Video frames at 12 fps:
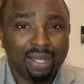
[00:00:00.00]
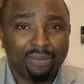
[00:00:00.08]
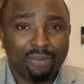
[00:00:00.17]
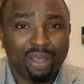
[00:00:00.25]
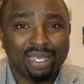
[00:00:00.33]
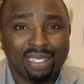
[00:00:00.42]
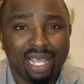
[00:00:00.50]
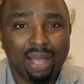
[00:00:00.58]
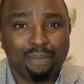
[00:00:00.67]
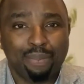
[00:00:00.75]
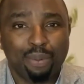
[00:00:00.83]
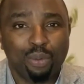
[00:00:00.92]
for
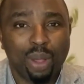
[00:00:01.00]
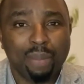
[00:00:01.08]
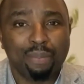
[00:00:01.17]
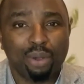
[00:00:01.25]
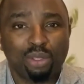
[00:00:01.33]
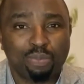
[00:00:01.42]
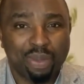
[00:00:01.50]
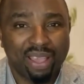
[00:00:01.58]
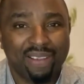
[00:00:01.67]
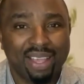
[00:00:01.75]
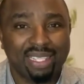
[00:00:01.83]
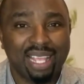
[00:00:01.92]
example, when both
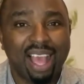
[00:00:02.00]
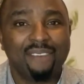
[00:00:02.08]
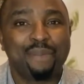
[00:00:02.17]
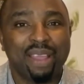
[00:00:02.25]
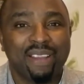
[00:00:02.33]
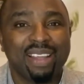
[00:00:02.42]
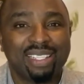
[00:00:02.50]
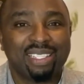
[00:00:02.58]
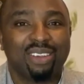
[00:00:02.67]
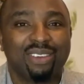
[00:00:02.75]
parents have parental